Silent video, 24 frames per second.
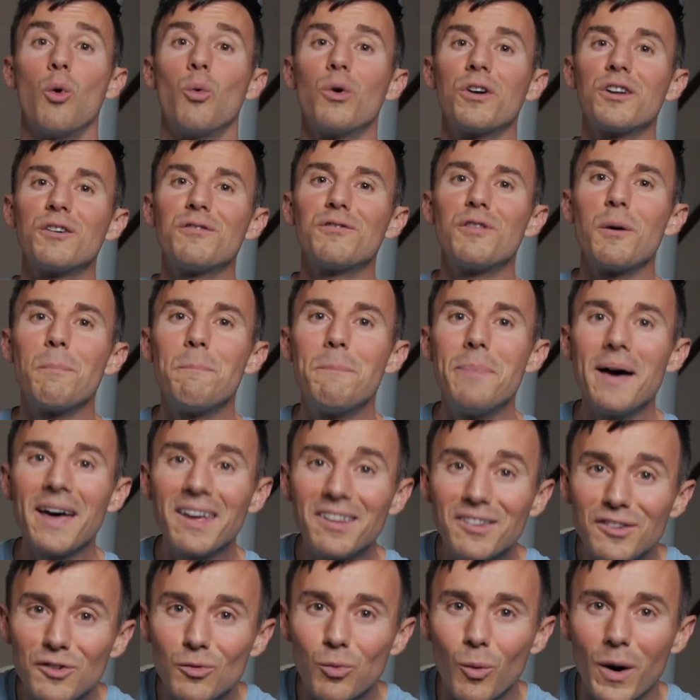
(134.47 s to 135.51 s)
One of the
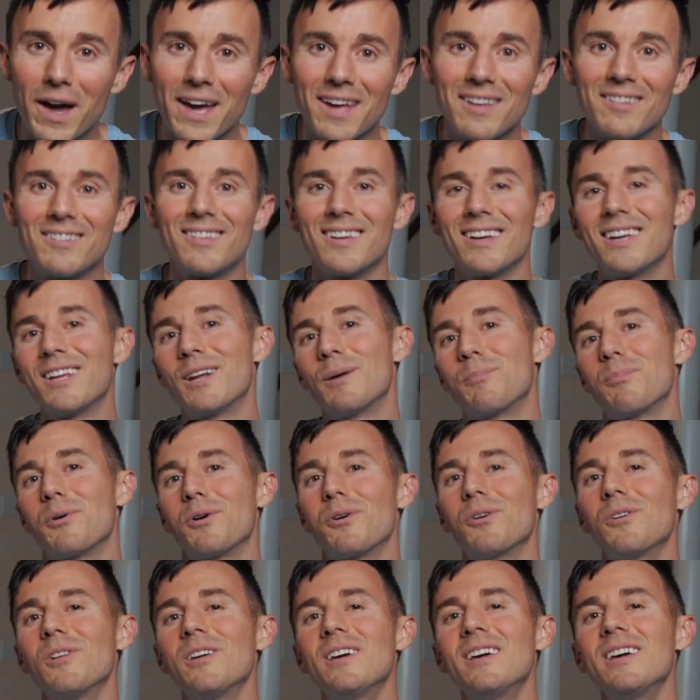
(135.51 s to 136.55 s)
best ways to get up
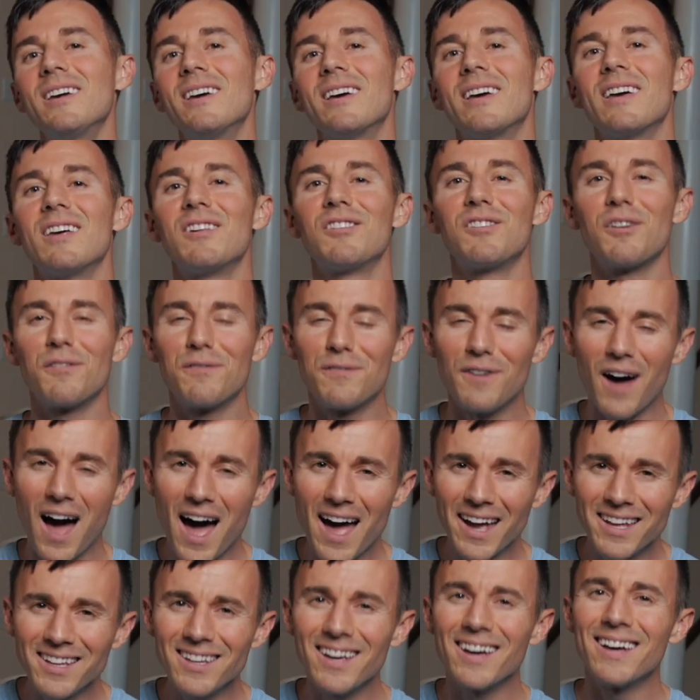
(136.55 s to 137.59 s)
early is to
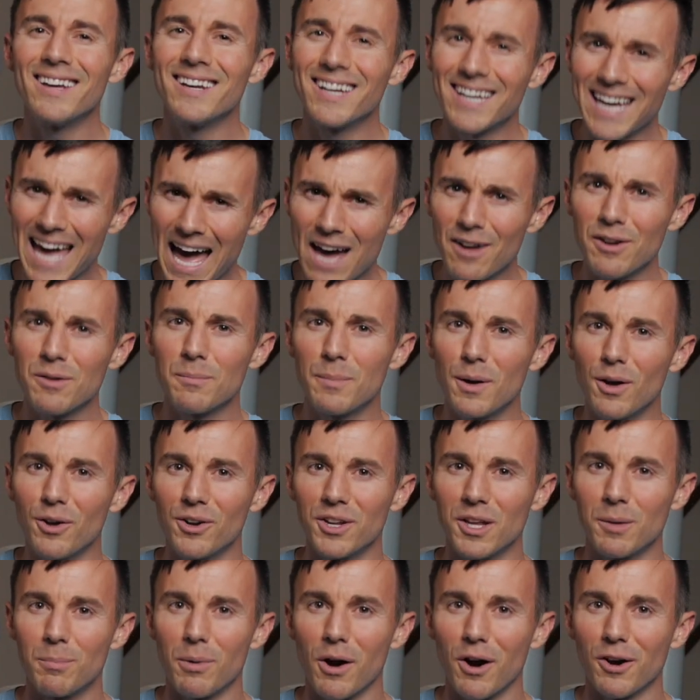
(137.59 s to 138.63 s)
find an
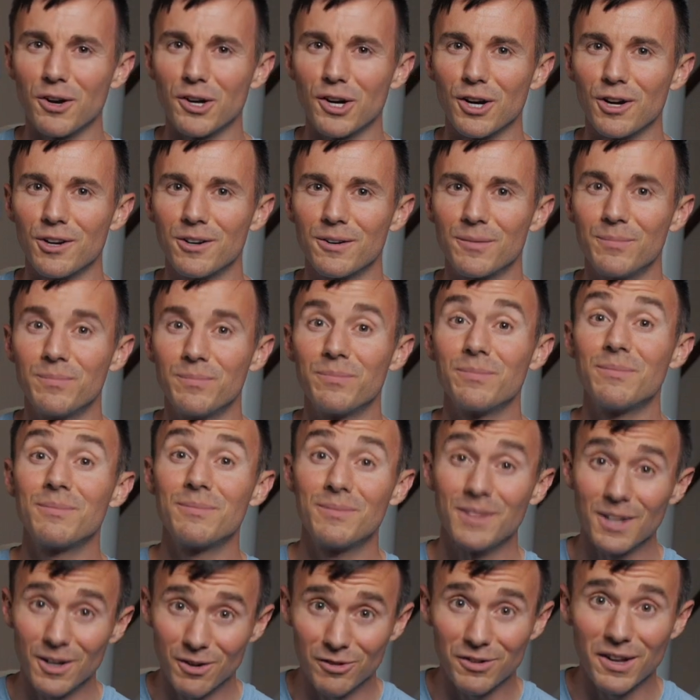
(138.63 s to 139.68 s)
accountability partner.
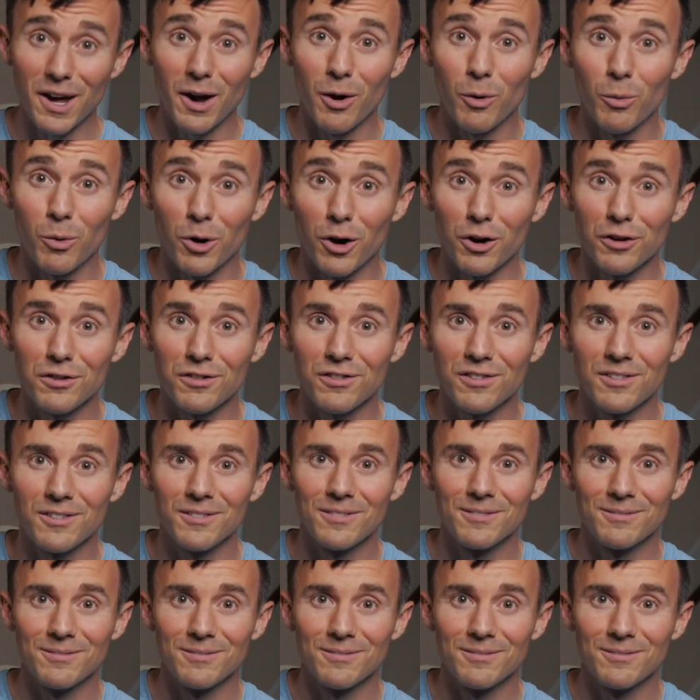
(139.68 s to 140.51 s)
Here's how it works.